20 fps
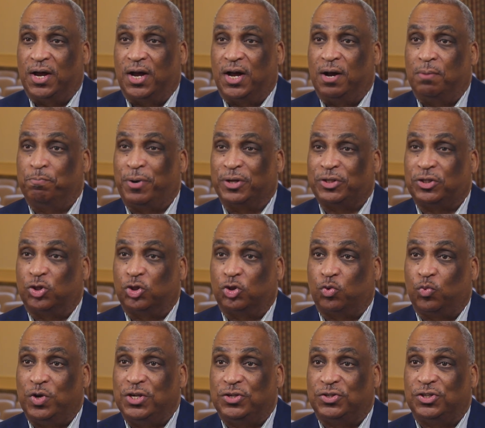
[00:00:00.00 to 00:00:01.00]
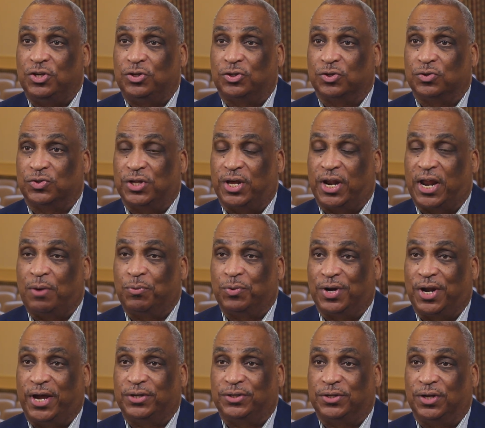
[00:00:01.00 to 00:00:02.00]
Um, but the three teachers that I
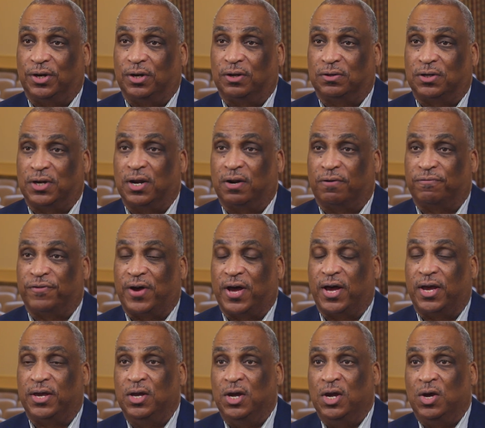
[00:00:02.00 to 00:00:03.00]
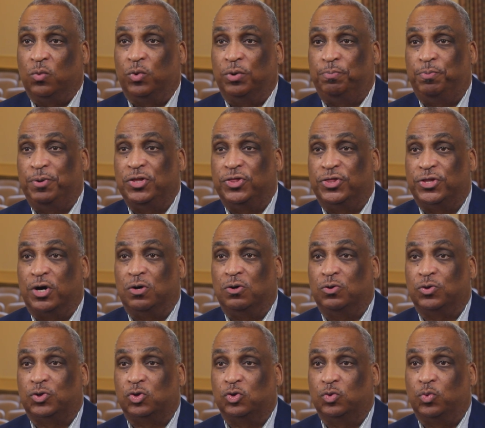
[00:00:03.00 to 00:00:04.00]
would like to identify would be
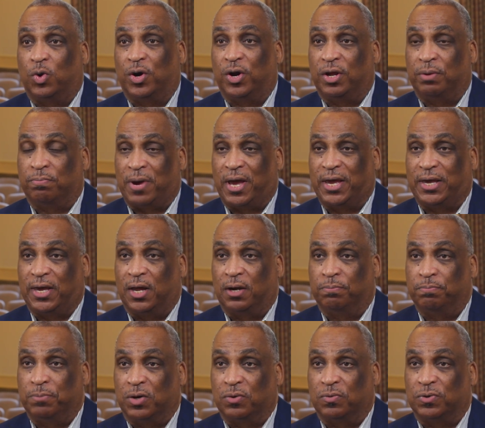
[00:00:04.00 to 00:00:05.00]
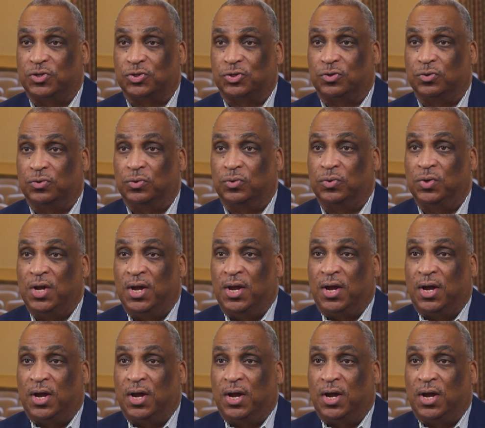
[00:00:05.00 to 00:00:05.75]
those who were in my elementary school,